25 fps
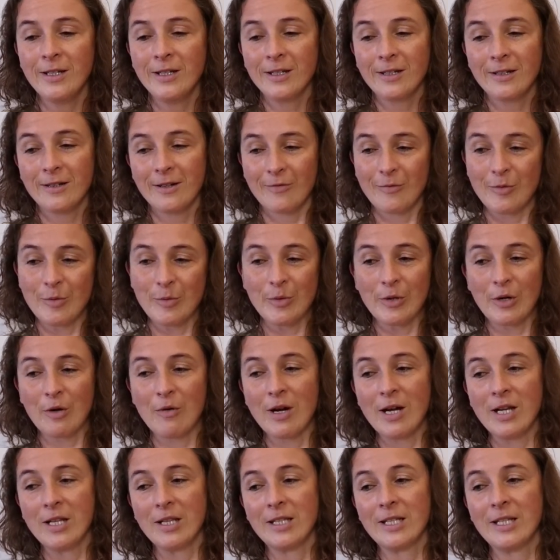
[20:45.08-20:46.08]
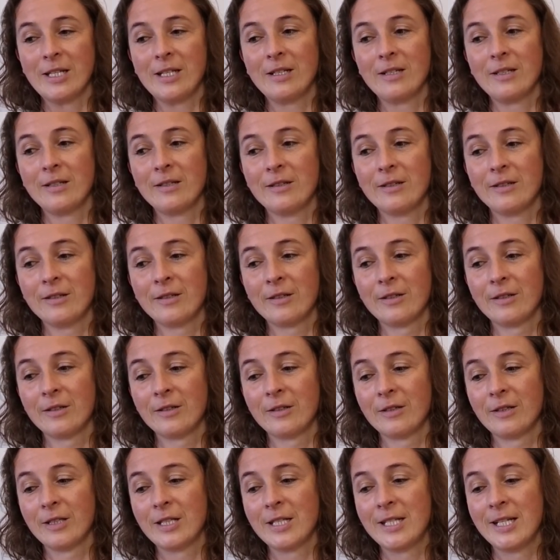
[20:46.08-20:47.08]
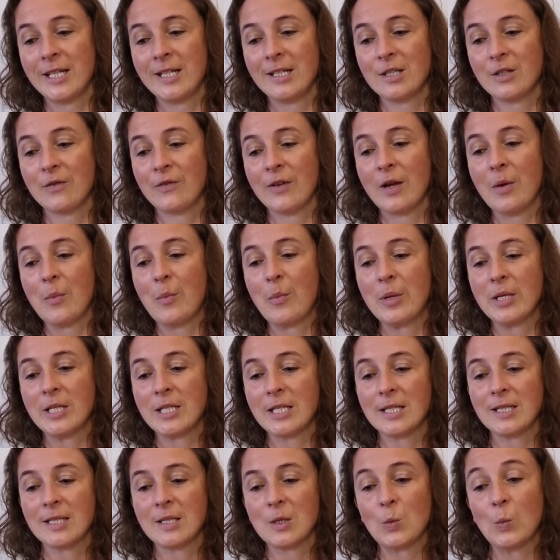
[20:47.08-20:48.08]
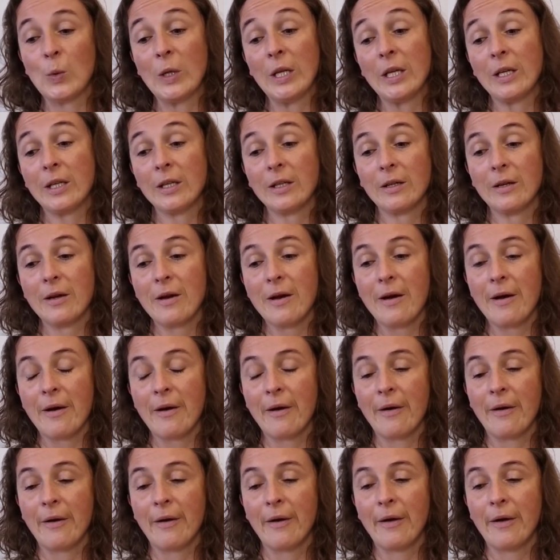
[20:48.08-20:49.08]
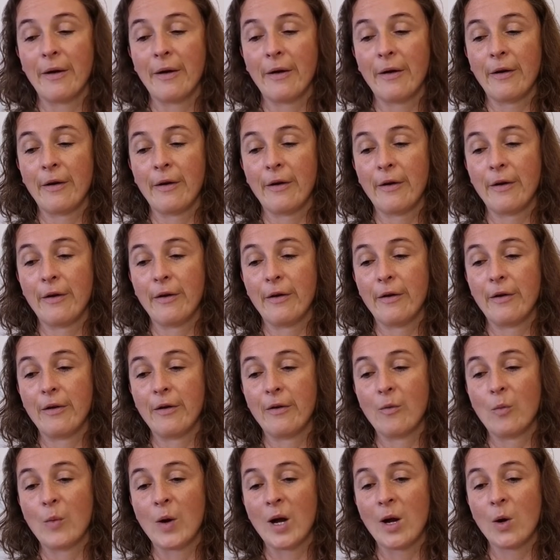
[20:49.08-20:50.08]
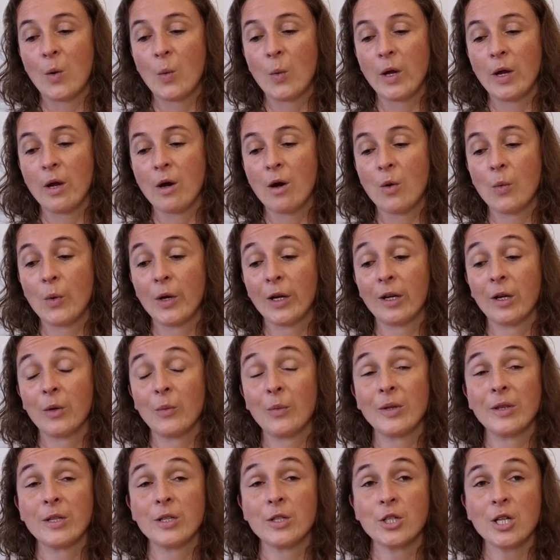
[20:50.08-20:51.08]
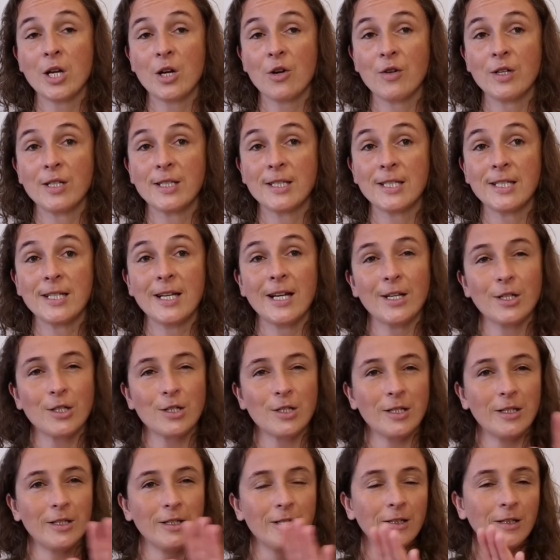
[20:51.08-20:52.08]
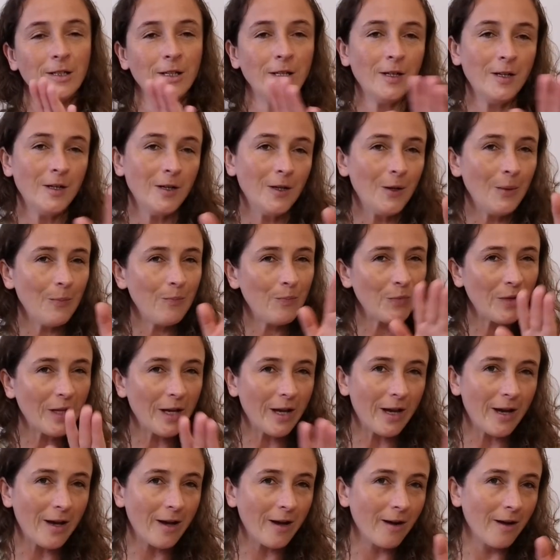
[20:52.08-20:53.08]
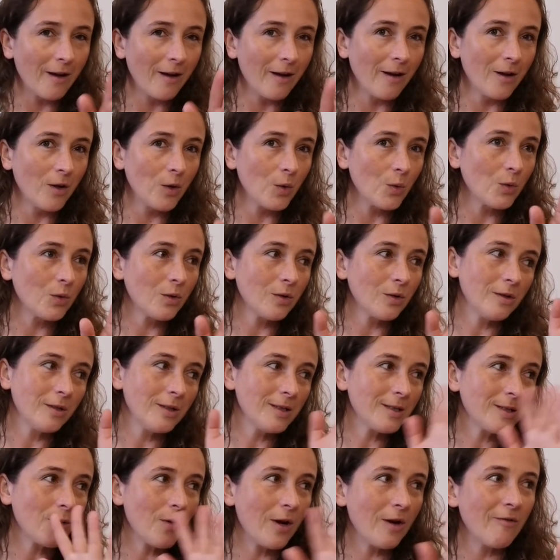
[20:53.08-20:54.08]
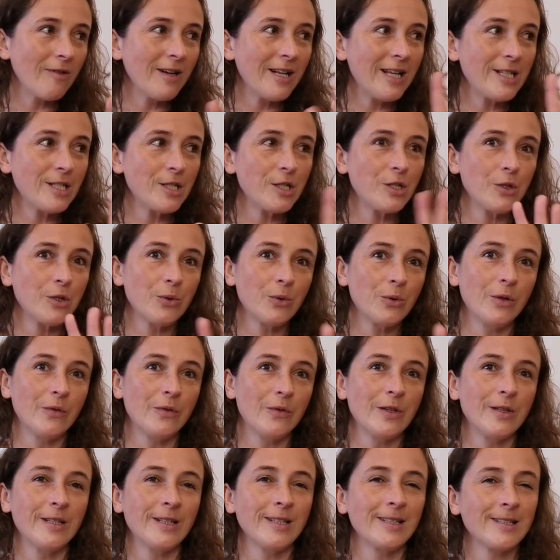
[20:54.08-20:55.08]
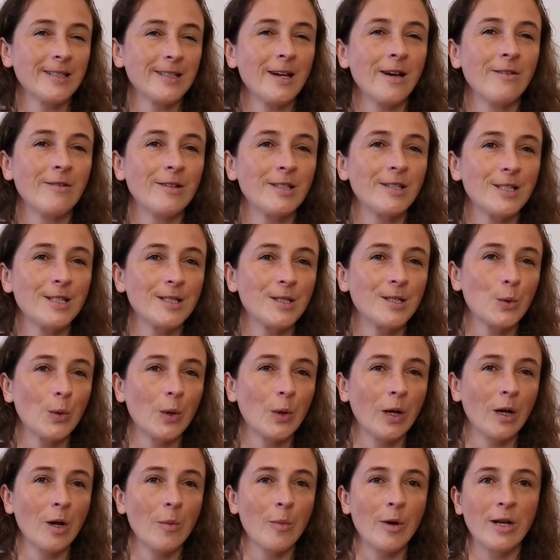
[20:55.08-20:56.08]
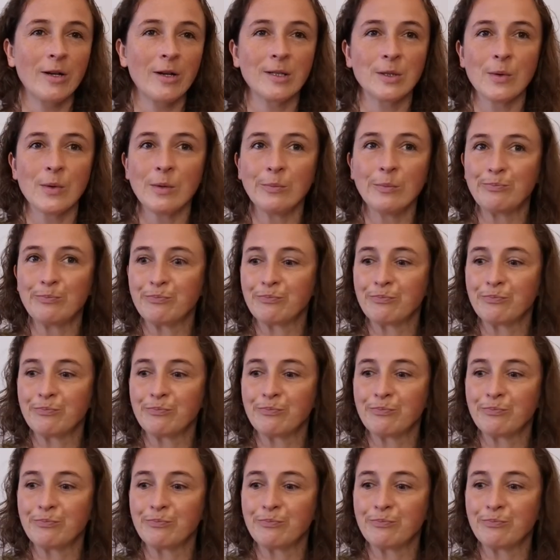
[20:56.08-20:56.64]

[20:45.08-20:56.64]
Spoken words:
Can't remember quite the dates of it, but it's a week where we are working with the chakras, and actually it's quite related to all of the things that I was just talking about as well.